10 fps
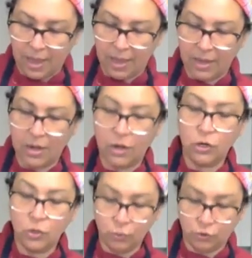and
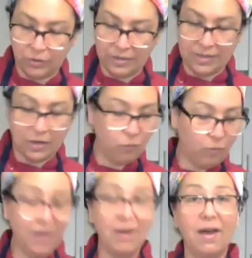nutrients. And
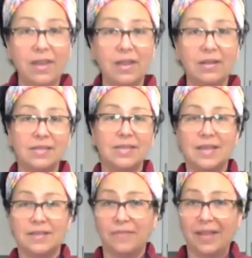red onions
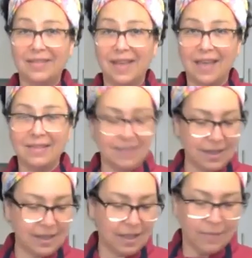is fantastic